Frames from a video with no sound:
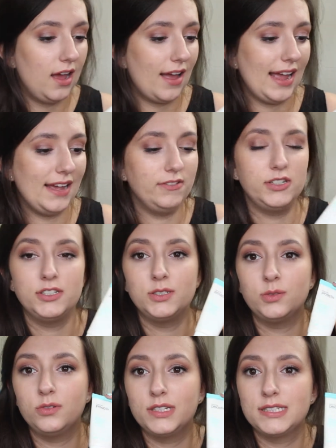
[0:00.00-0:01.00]
I haven't used
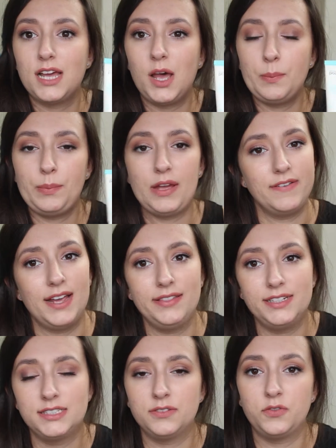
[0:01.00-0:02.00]
all this up, but I've had
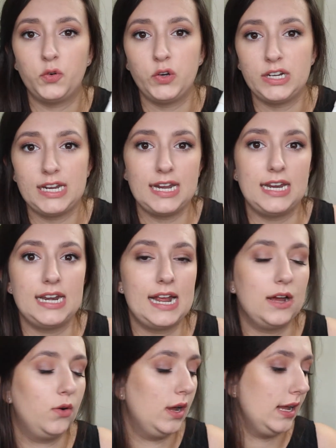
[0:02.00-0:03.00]
this for a year
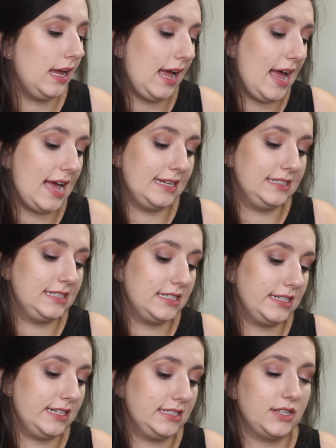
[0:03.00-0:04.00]
now and
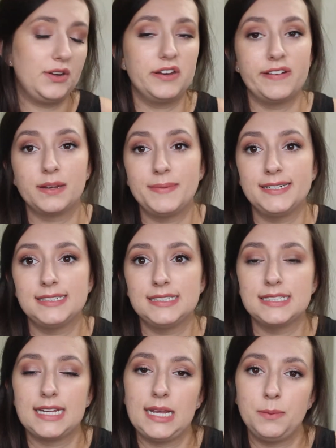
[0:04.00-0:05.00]
it's only recommended
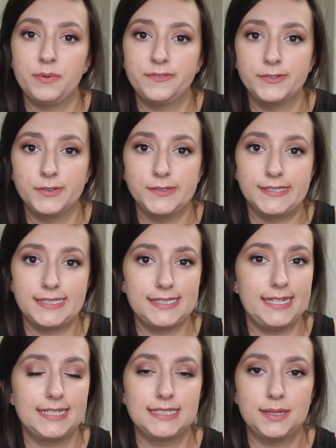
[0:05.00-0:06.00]
to keep for
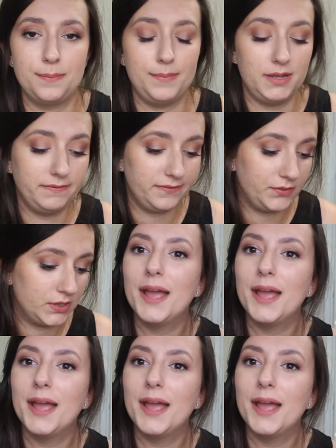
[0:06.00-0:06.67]
6 months.